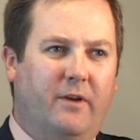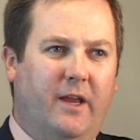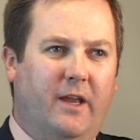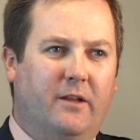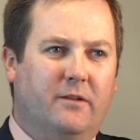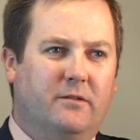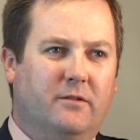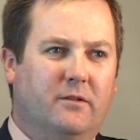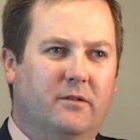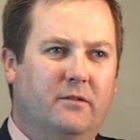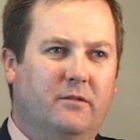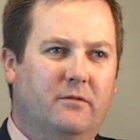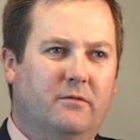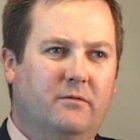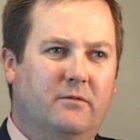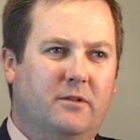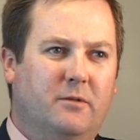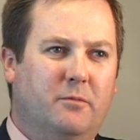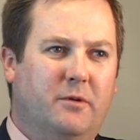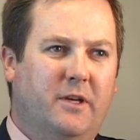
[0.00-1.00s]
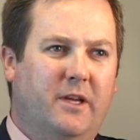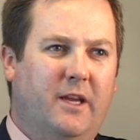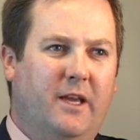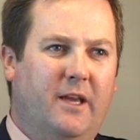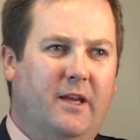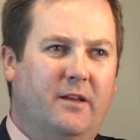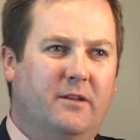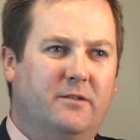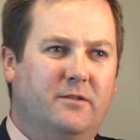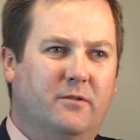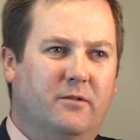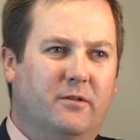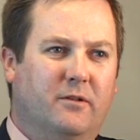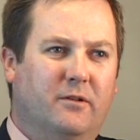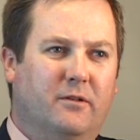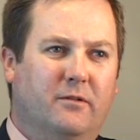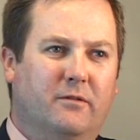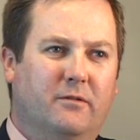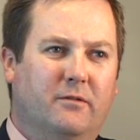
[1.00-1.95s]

cancer somebody has, or?